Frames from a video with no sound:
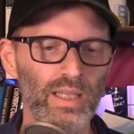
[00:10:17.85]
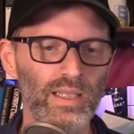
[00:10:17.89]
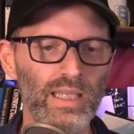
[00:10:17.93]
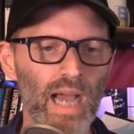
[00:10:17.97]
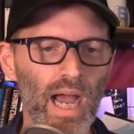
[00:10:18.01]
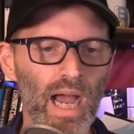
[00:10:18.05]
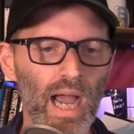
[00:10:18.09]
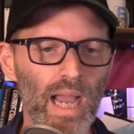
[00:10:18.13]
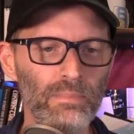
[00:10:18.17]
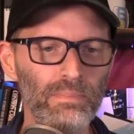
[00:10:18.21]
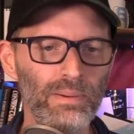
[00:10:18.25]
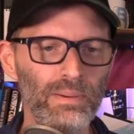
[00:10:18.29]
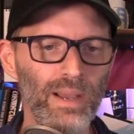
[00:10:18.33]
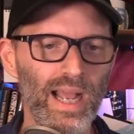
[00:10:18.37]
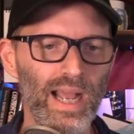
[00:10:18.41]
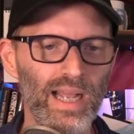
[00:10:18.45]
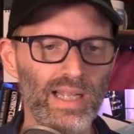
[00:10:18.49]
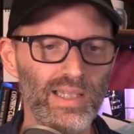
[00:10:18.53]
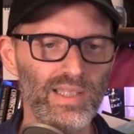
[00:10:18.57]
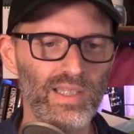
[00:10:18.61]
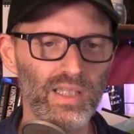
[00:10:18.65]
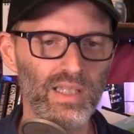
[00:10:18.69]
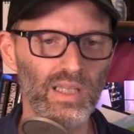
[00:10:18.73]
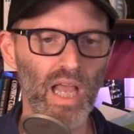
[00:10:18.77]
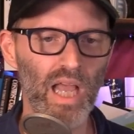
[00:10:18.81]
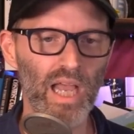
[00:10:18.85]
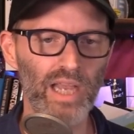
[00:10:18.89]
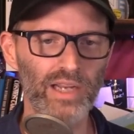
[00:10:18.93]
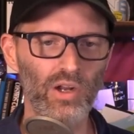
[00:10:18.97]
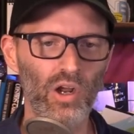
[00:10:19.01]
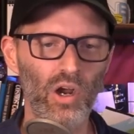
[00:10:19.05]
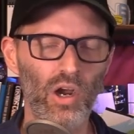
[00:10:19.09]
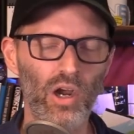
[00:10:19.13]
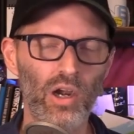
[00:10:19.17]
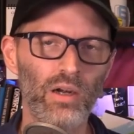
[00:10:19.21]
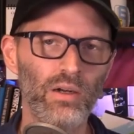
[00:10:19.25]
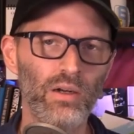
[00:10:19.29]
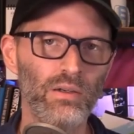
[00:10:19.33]
The iPad's
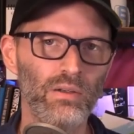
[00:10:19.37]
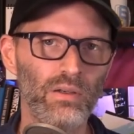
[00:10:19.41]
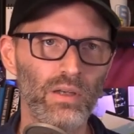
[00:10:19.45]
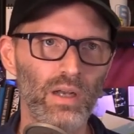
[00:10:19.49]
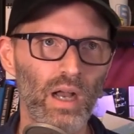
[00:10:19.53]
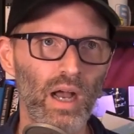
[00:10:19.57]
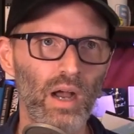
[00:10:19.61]
LiDAR,